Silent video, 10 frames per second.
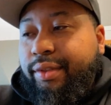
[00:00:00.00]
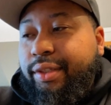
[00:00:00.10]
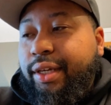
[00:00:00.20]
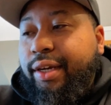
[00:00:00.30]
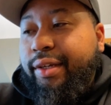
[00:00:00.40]

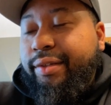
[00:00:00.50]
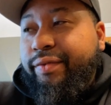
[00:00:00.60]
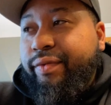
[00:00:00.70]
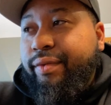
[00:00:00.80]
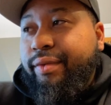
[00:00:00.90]
So, yeah,
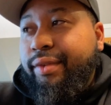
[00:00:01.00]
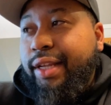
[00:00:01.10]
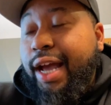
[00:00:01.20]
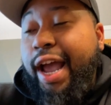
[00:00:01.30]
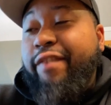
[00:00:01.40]

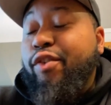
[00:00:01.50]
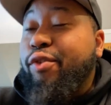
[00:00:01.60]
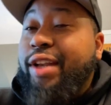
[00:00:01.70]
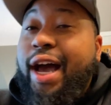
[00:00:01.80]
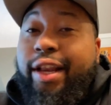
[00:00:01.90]
I ain't even
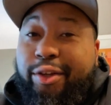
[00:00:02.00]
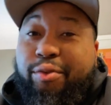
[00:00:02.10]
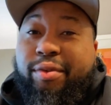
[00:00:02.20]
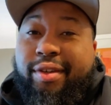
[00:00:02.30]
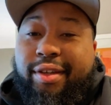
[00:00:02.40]
gonna lie to
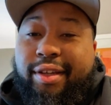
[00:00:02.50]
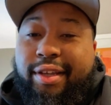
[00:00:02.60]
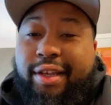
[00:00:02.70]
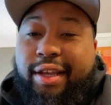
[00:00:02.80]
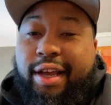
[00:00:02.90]
you.
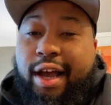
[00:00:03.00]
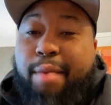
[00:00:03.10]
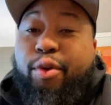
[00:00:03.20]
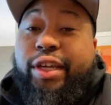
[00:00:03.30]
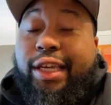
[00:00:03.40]

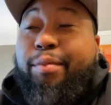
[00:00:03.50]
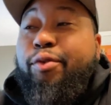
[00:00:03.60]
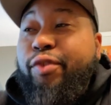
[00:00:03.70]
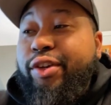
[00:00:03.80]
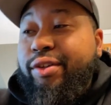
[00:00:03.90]
I'm gonna keep it
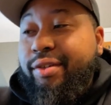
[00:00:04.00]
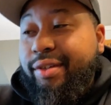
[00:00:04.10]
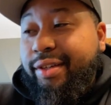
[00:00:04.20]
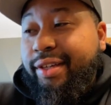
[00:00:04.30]
real.